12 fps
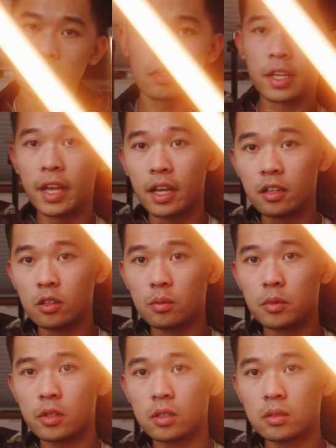candle
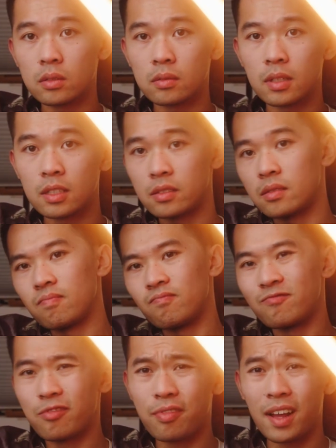mode, that's
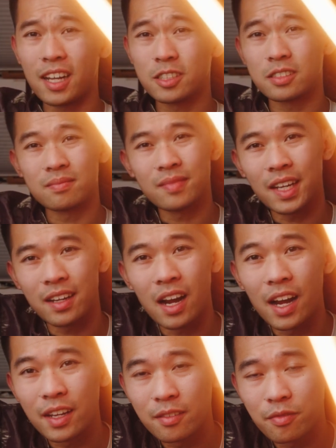flash, like
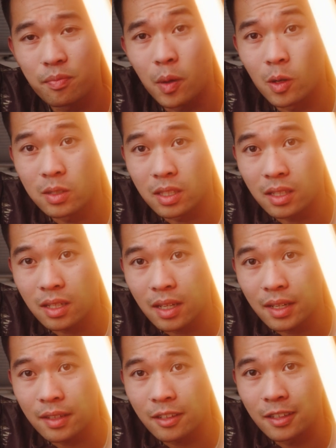kind of pulsing the
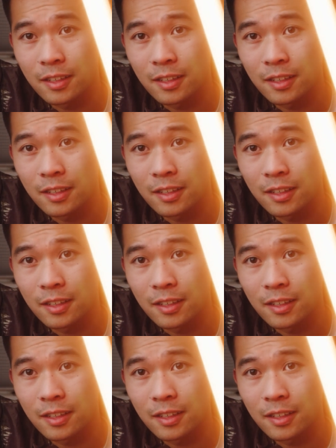light.